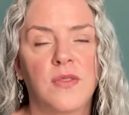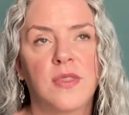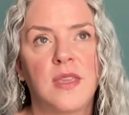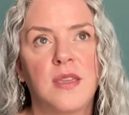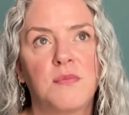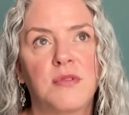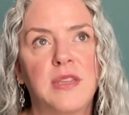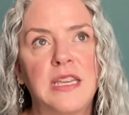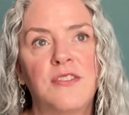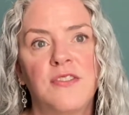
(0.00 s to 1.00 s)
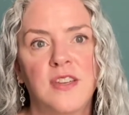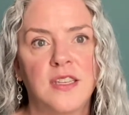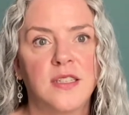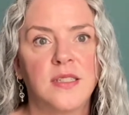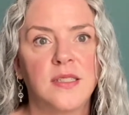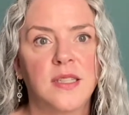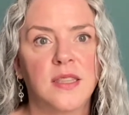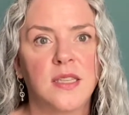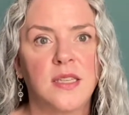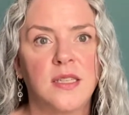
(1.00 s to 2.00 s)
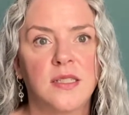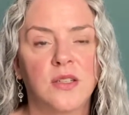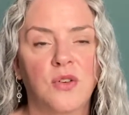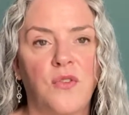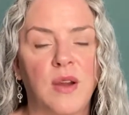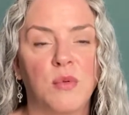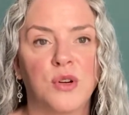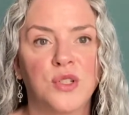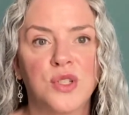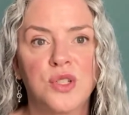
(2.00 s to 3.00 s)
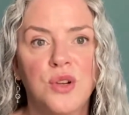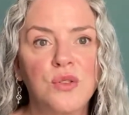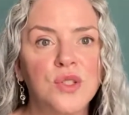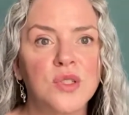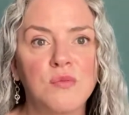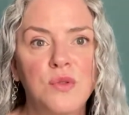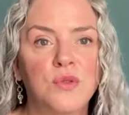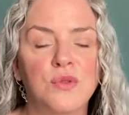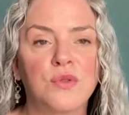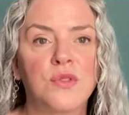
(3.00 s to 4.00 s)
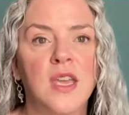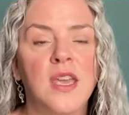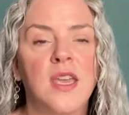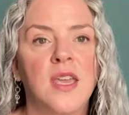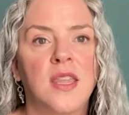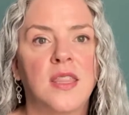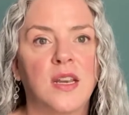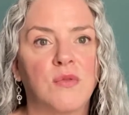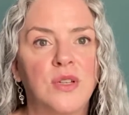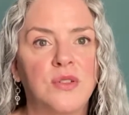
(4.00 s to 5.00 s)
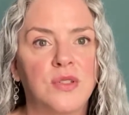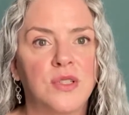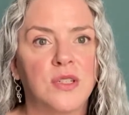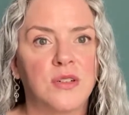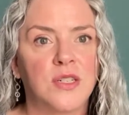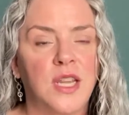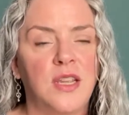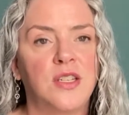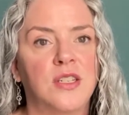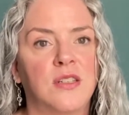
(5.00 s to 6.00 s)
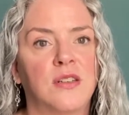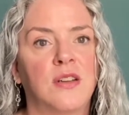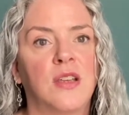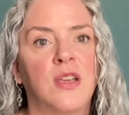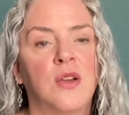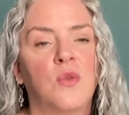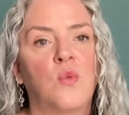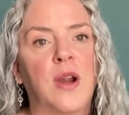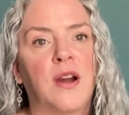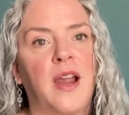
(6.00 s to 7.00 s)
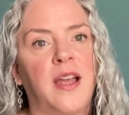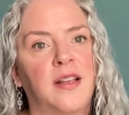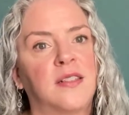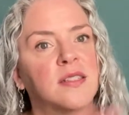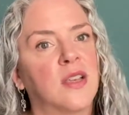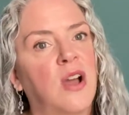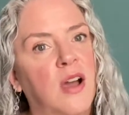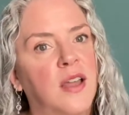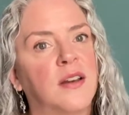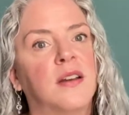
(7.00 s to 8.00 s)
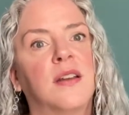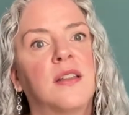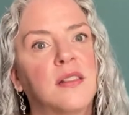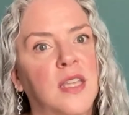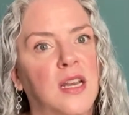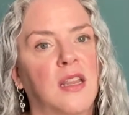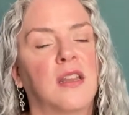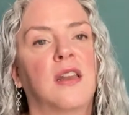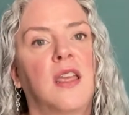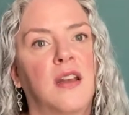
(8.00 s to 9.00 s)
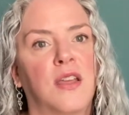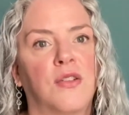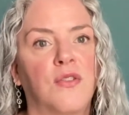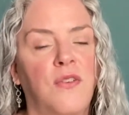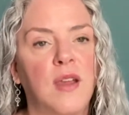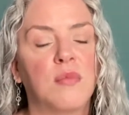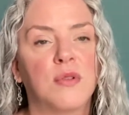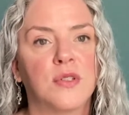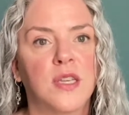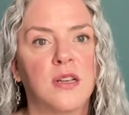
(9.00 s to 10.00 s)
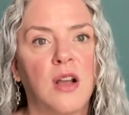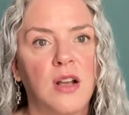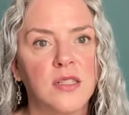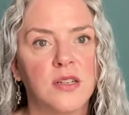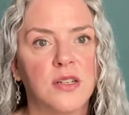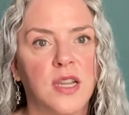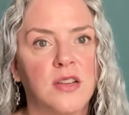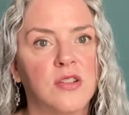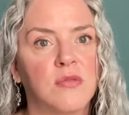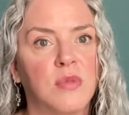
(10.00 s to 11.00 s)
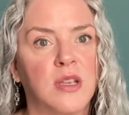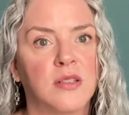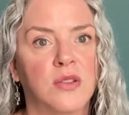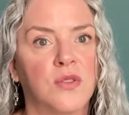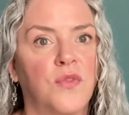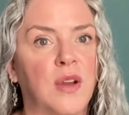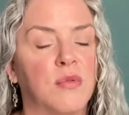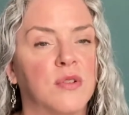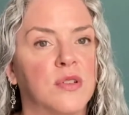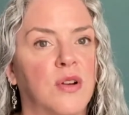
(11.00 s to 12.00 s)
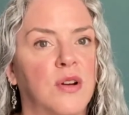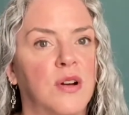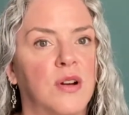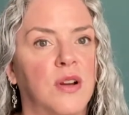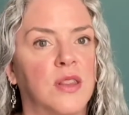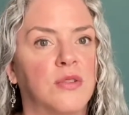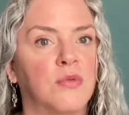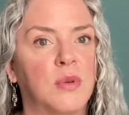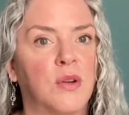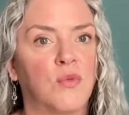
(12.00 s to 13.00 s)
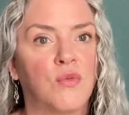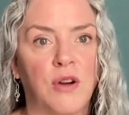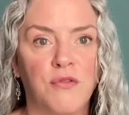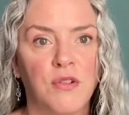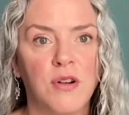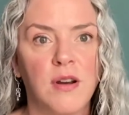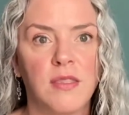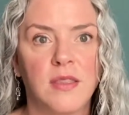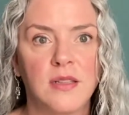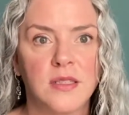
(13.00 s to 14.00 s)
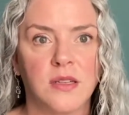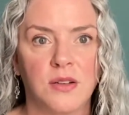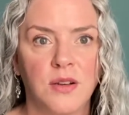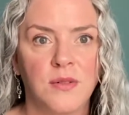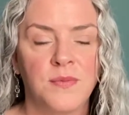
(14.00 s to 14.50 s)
The belief is that the silk fiber is so smooth that it reduces irritation, whereas cotton, linen, and other fibers can cause irritation because those fibers are a little bit rougher than silk.